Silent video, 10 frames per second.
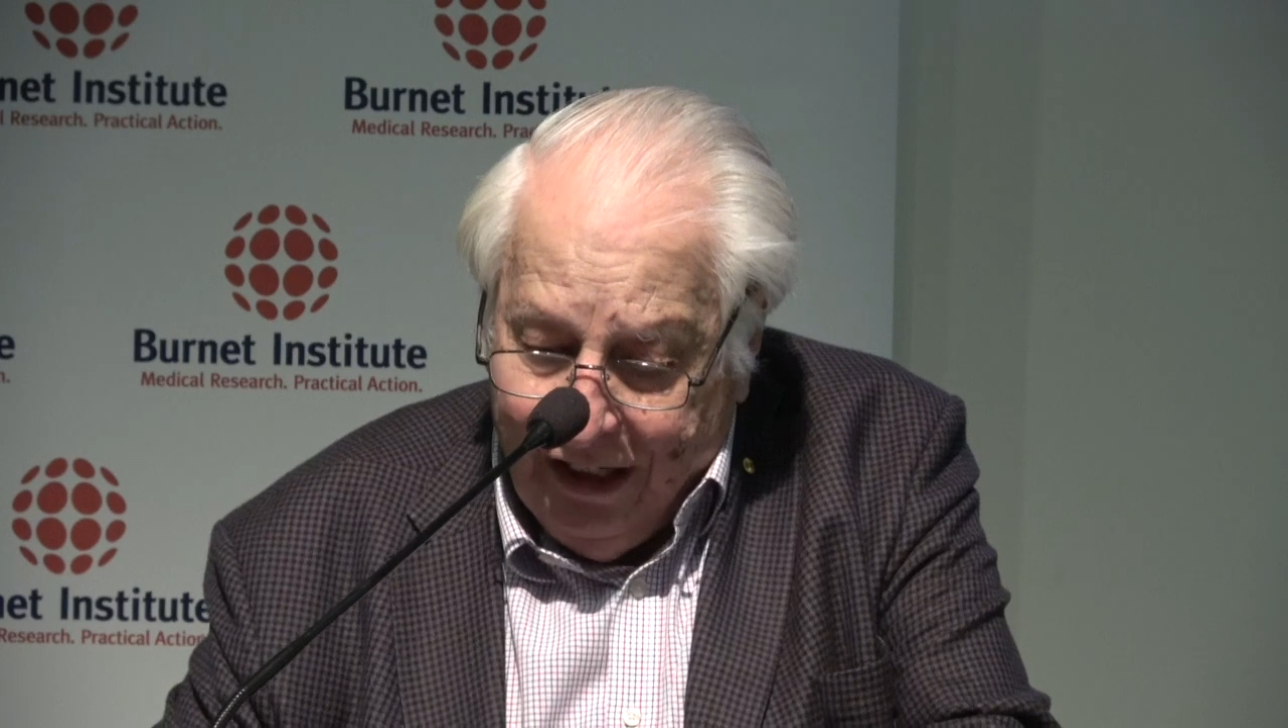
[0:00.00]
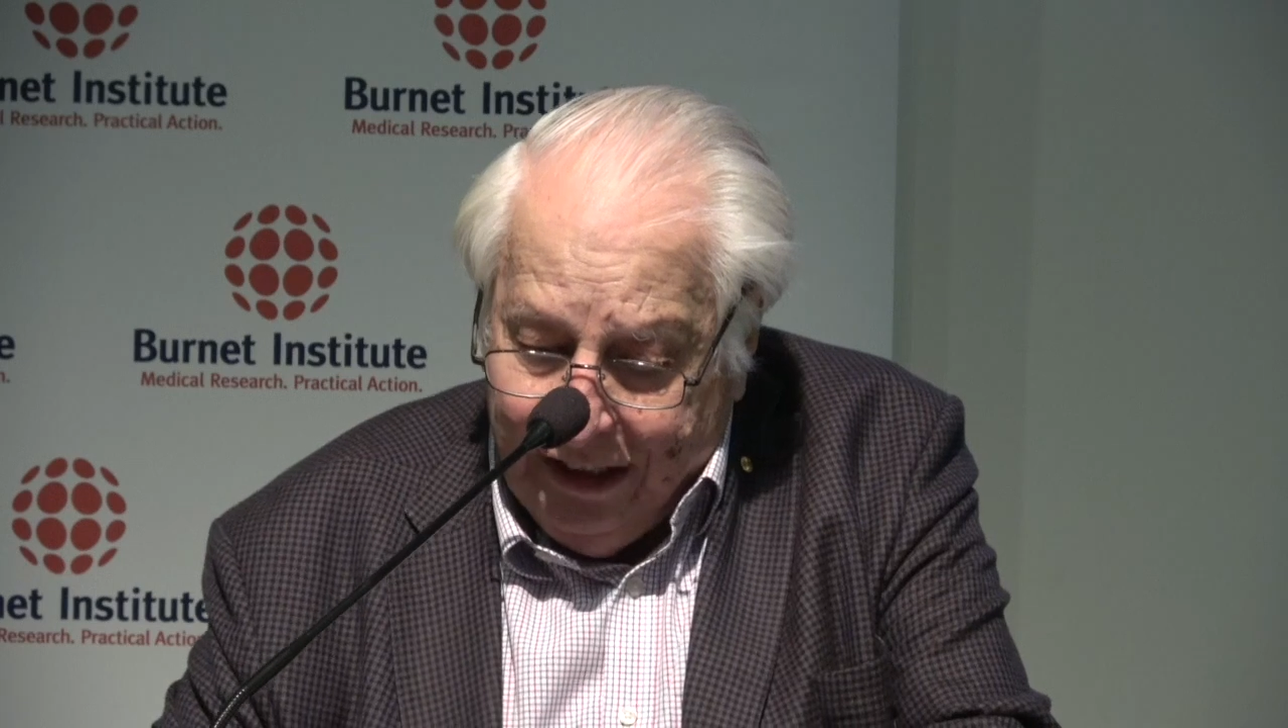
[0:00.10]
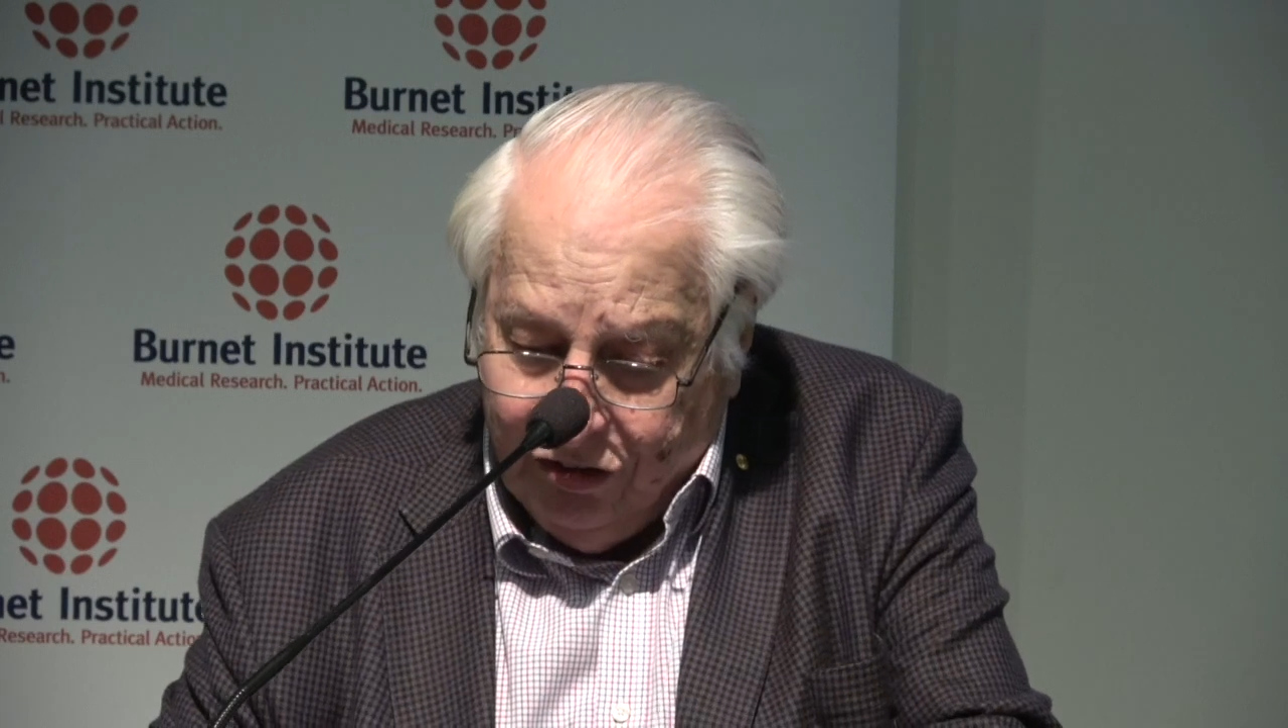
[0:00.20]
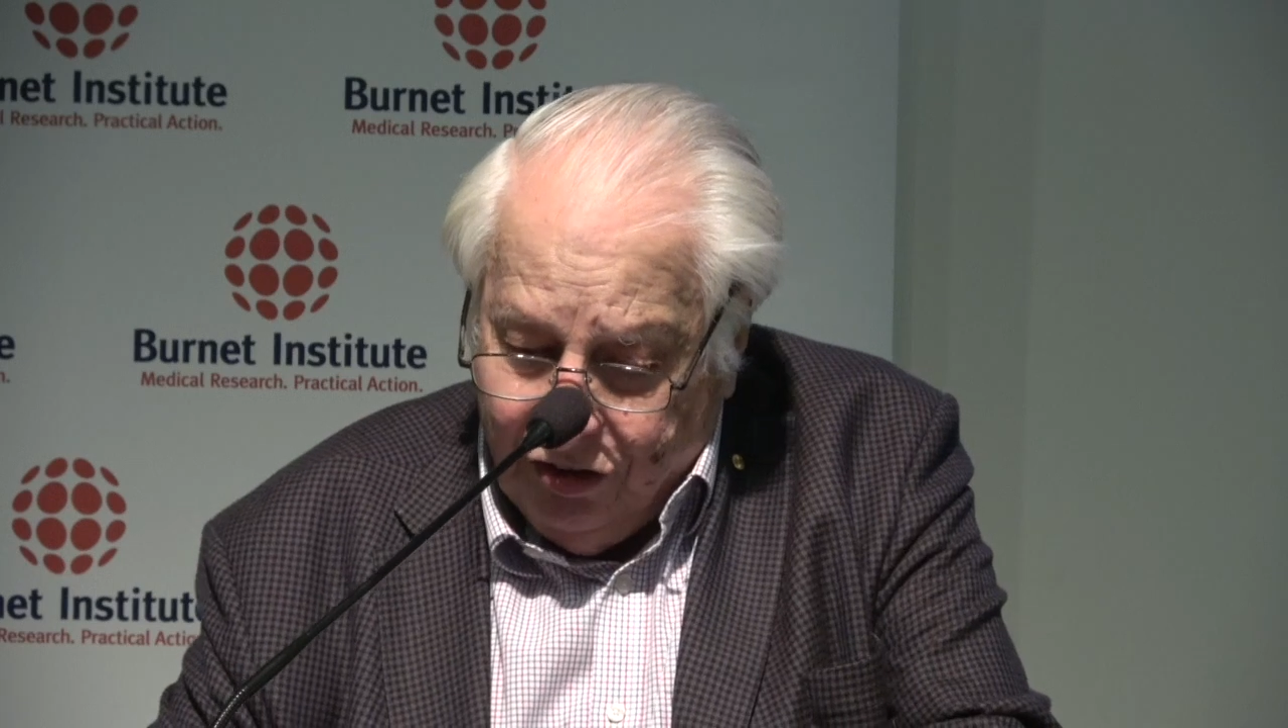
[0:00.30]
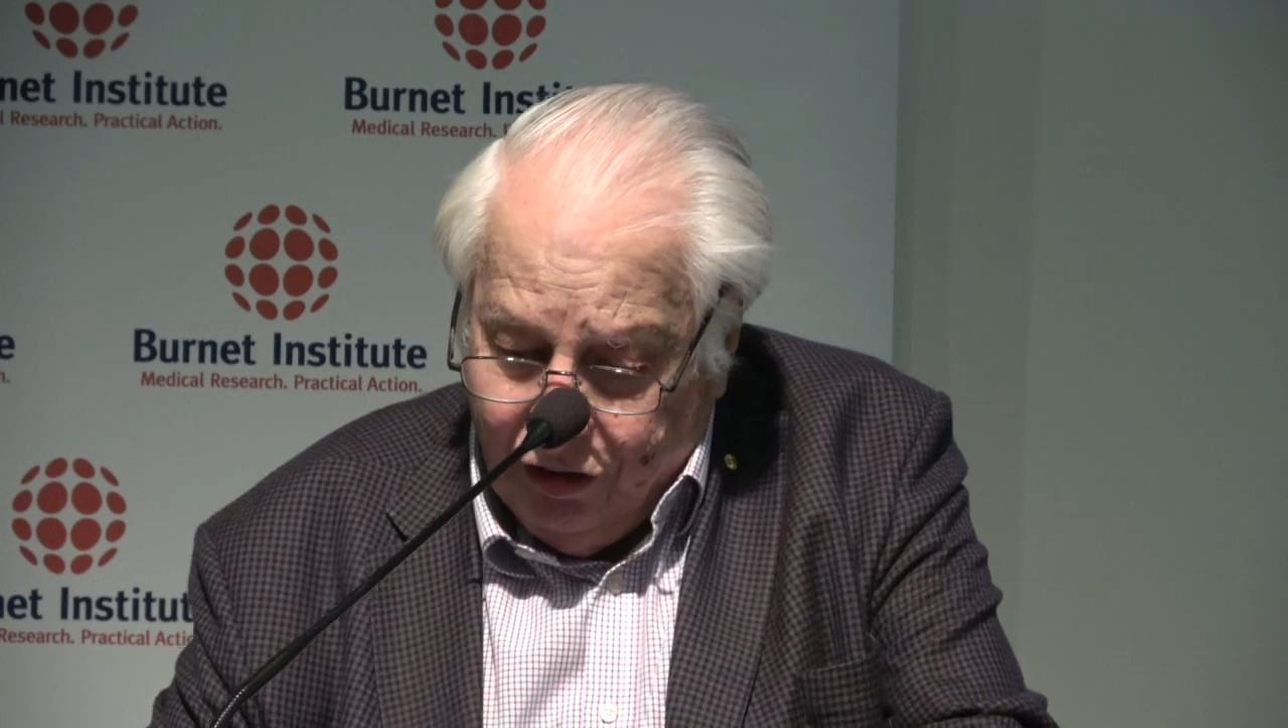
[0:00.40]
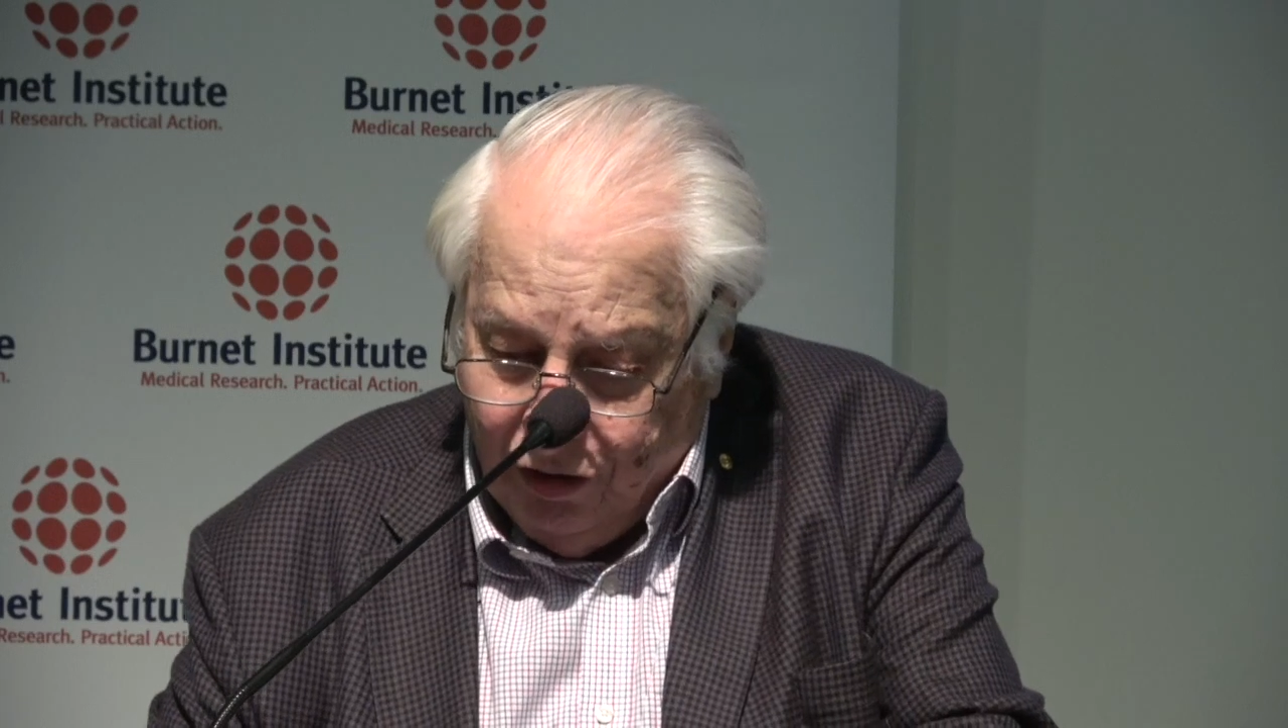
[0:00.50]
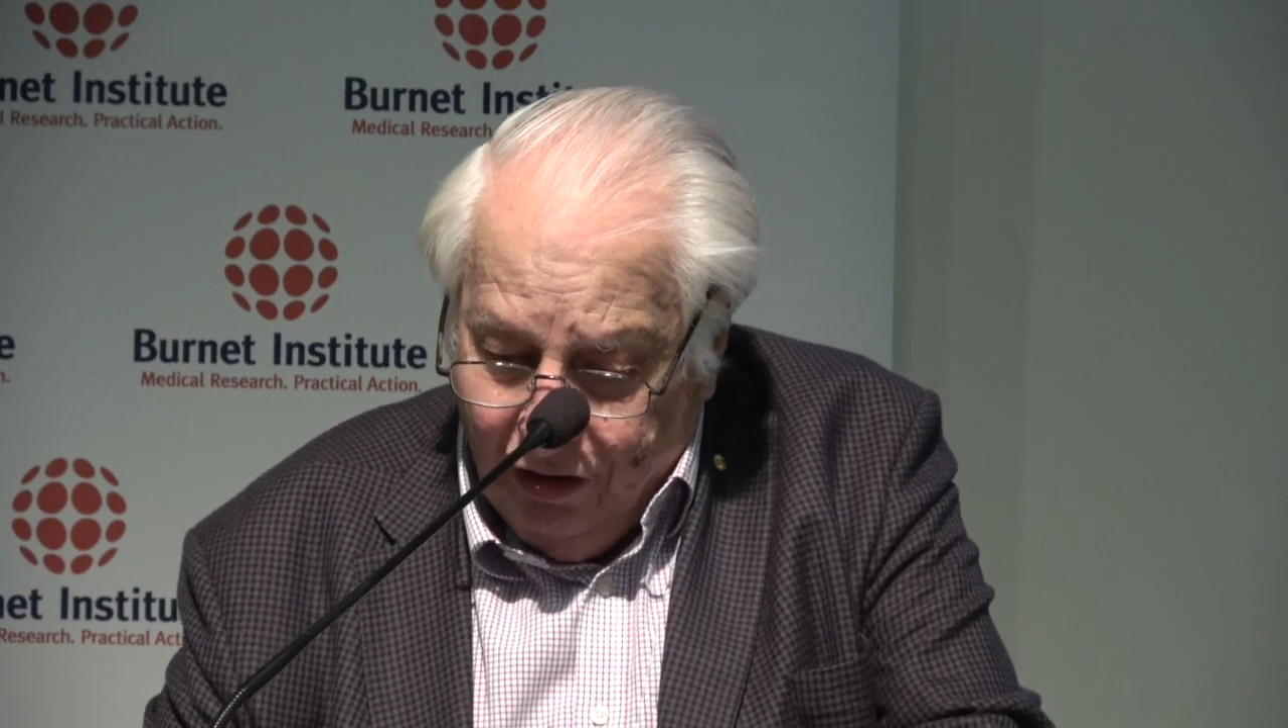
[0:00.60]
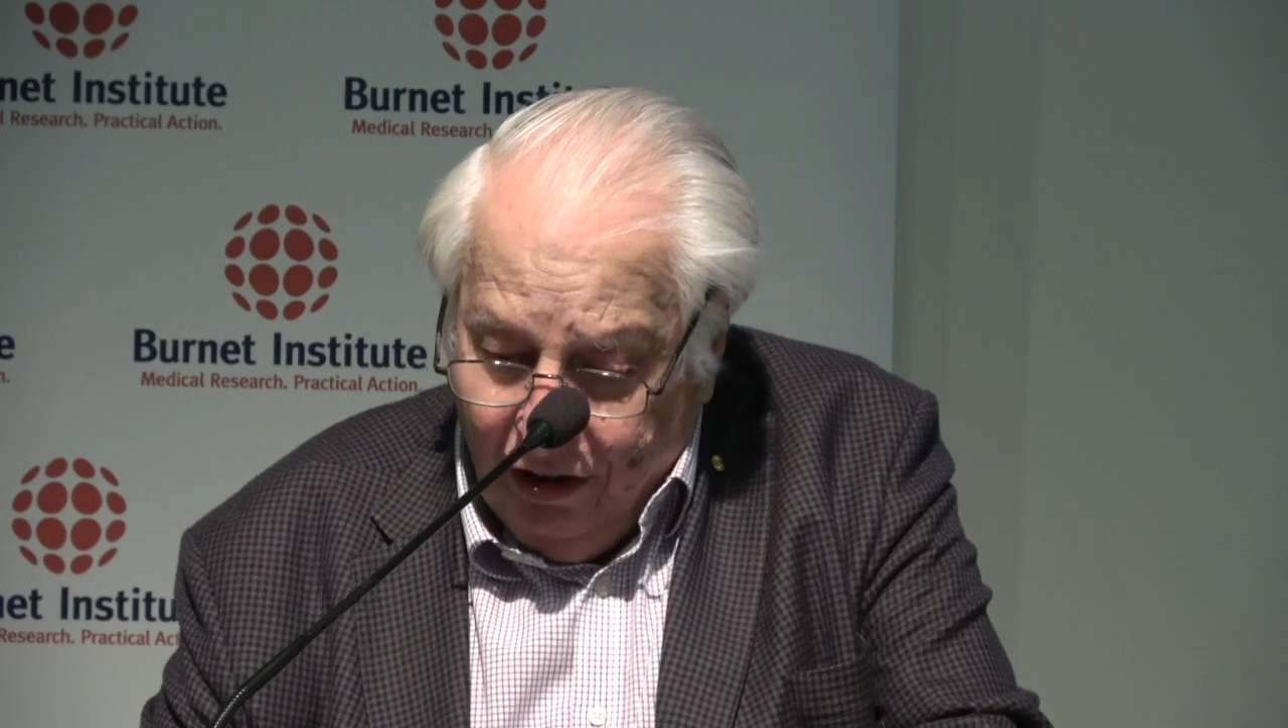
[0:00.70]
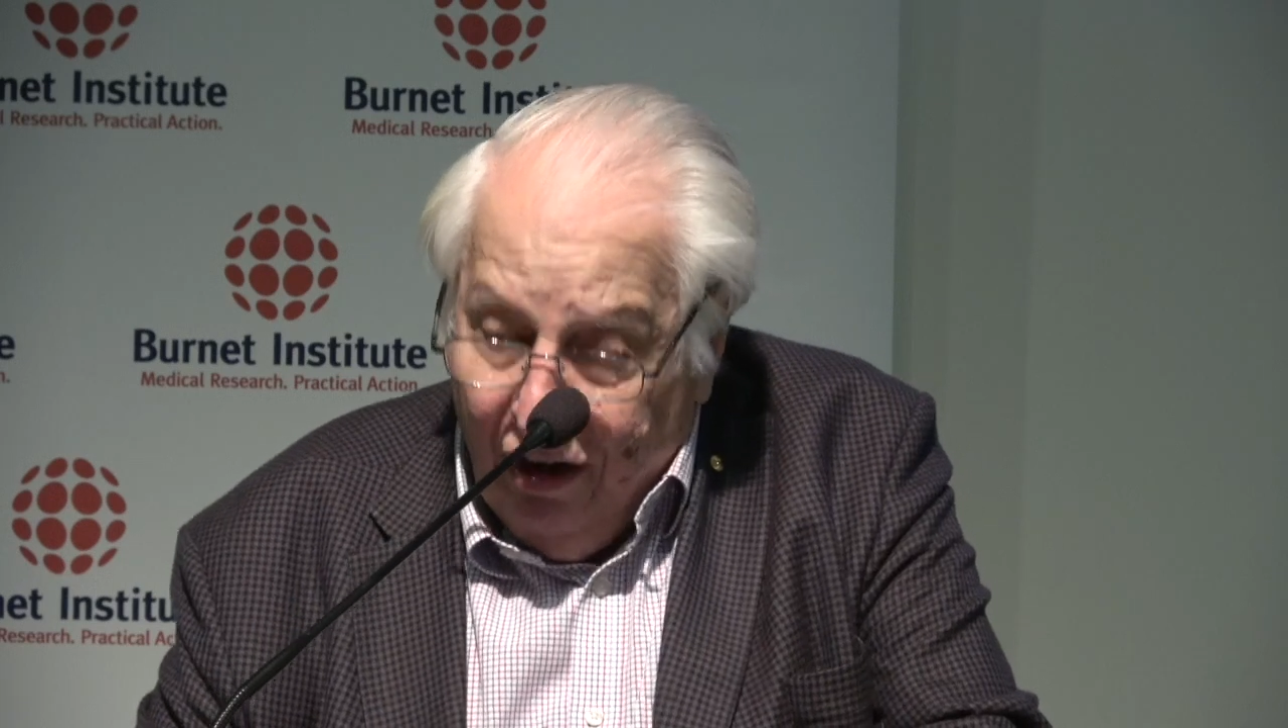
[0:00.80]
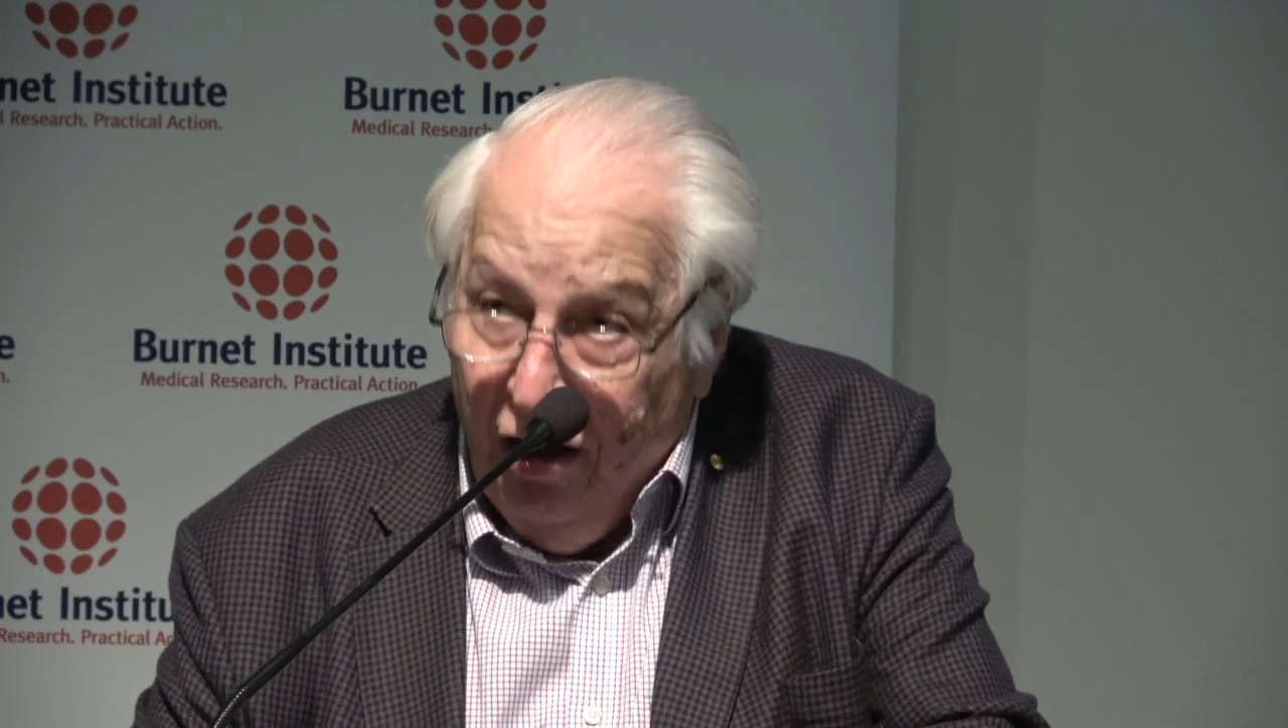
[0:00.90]

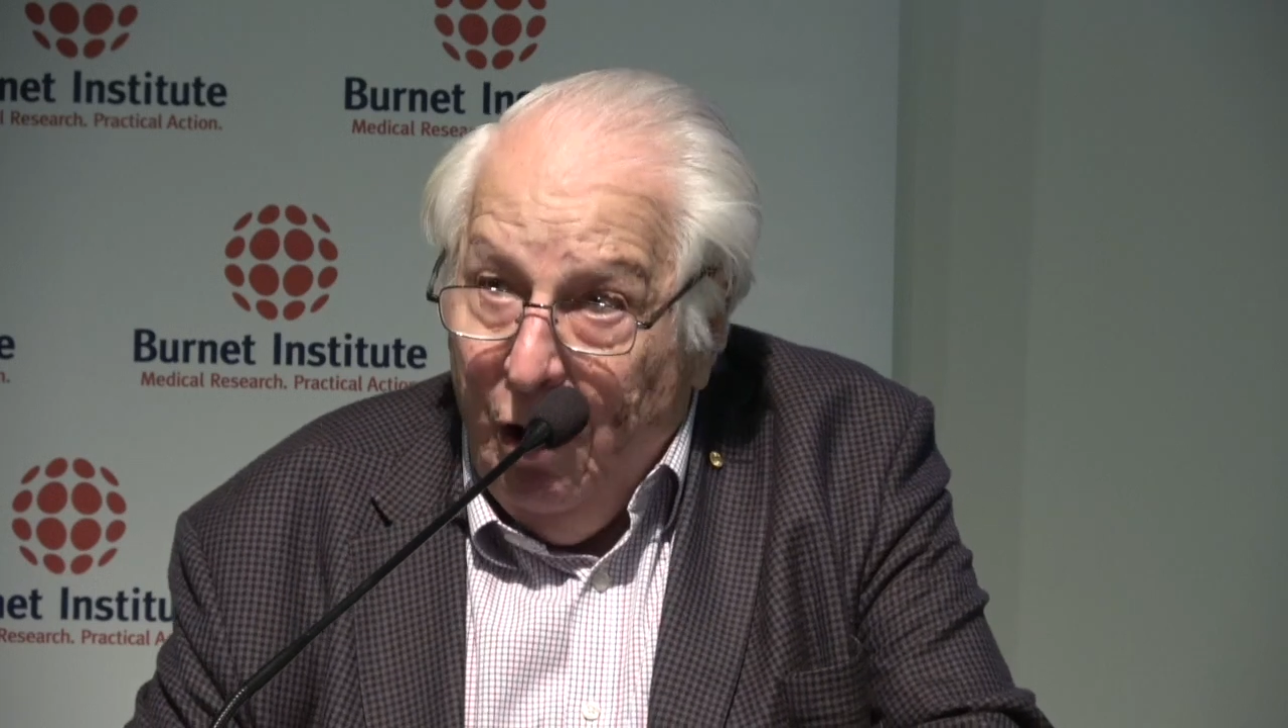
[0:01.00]
Institute,